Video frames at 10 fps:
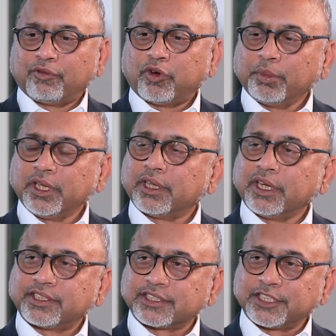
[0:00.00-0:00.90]
For me,
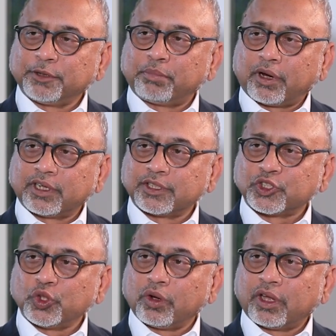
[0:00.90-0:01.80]
the interesting part
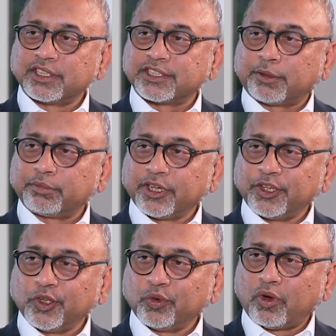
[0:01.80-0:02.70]
is you learn
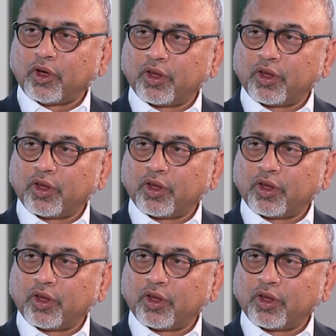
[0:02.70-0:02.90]
something new